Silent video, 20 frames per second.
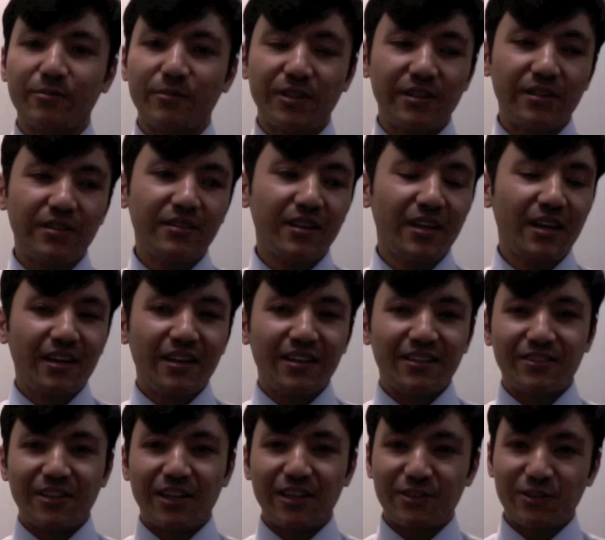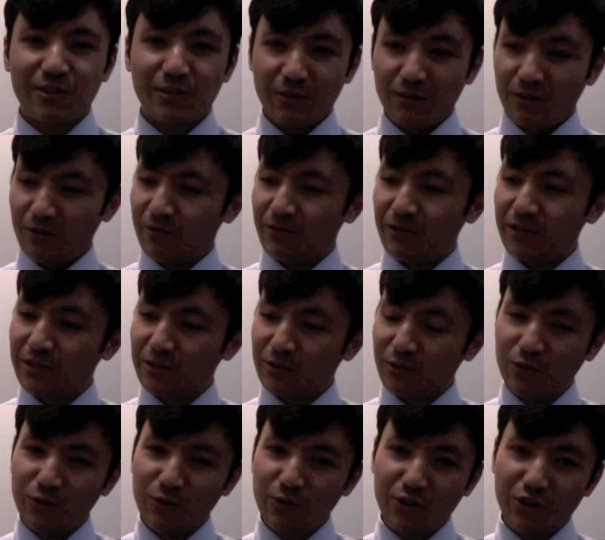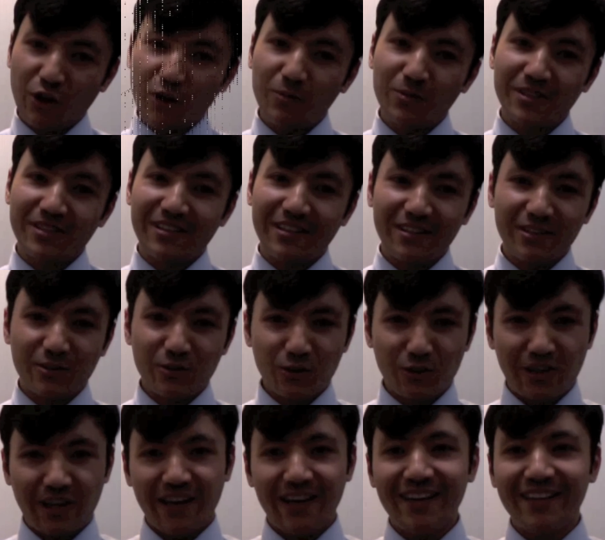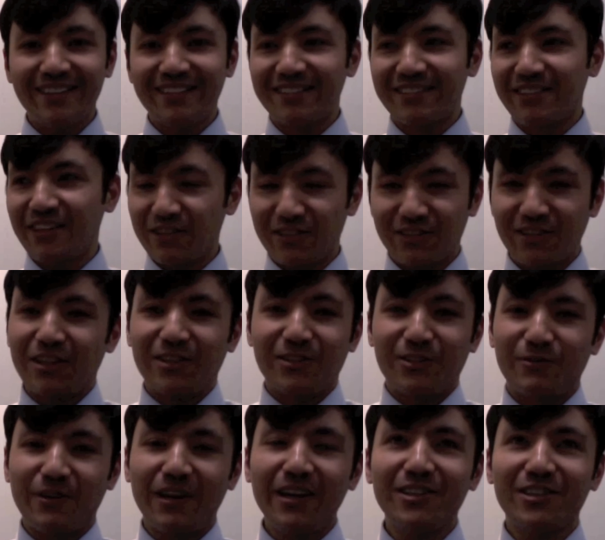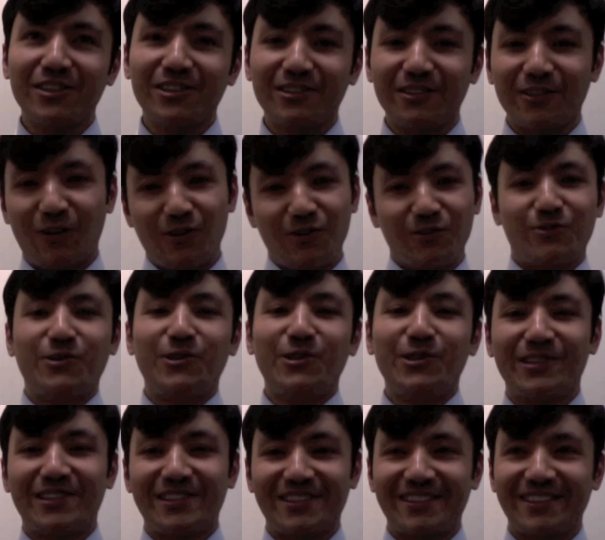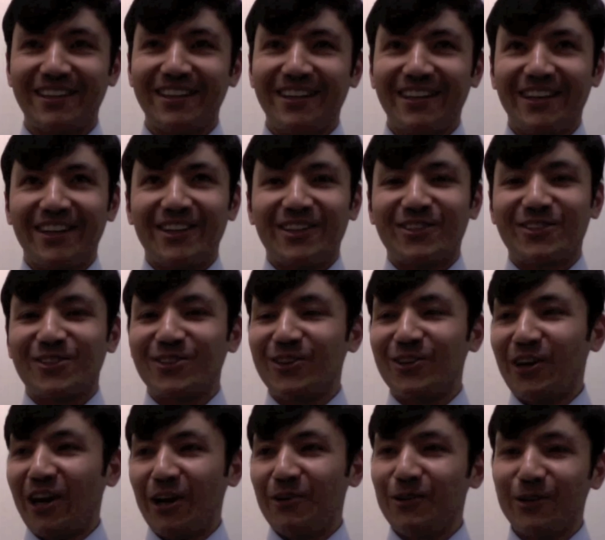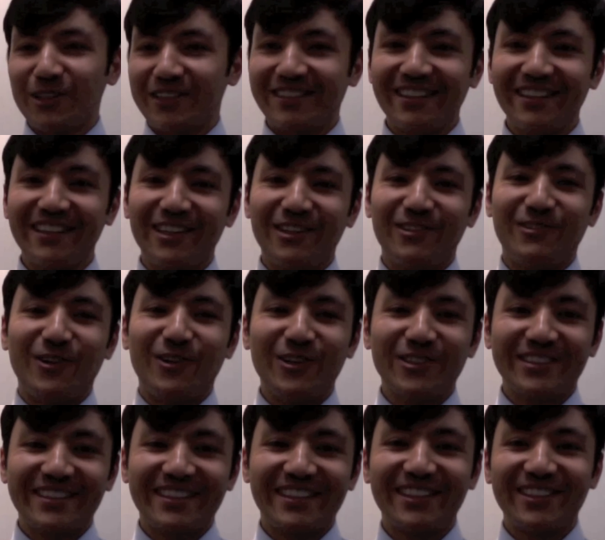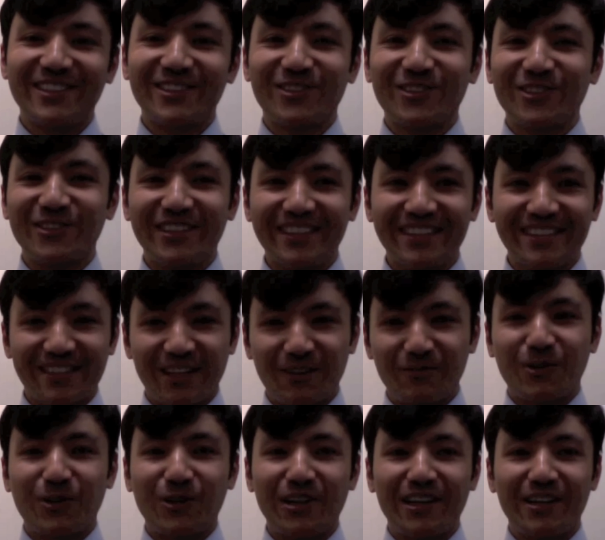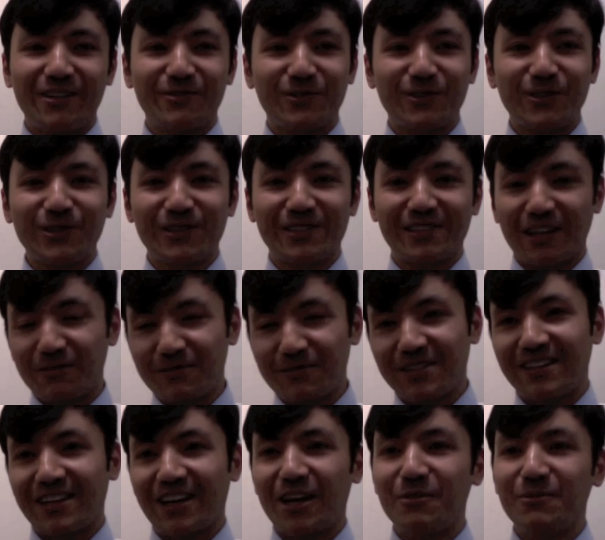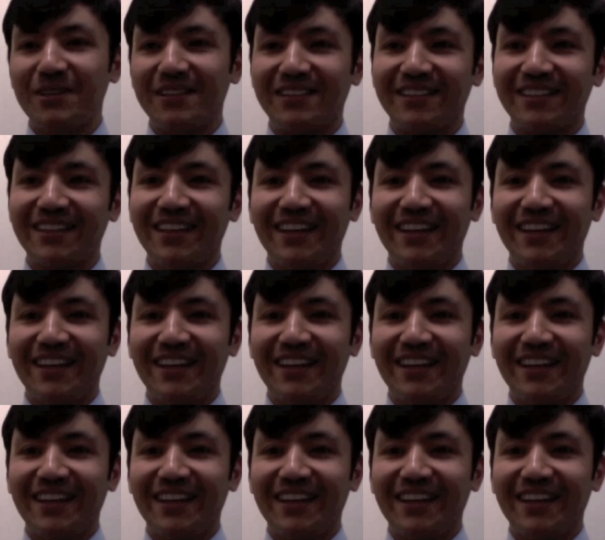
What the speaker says: me that with two chopsticks you can't get satisfaction on foods. So I was really wondering to eat some Korean foods after coming.